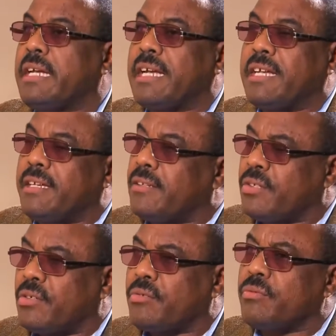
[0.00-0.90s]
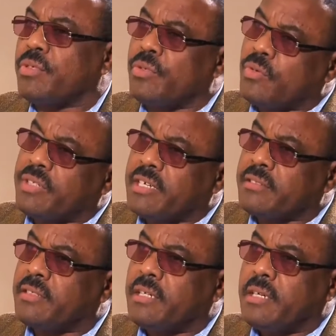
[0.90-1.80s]
And you know
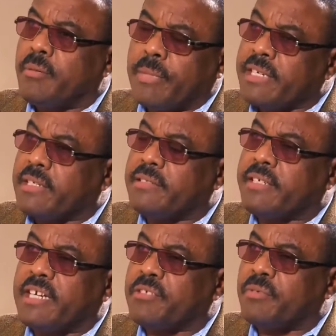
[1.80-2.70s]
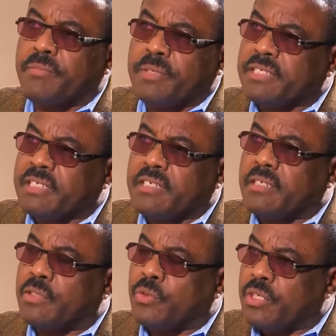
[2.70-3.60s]
that my country has been
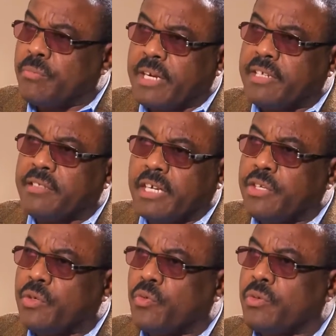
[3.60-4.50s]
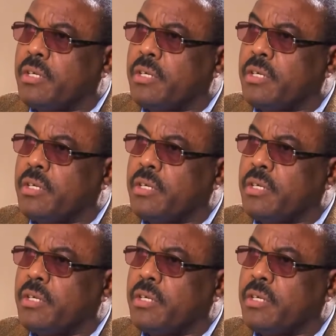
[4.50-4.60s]
visited during my tenure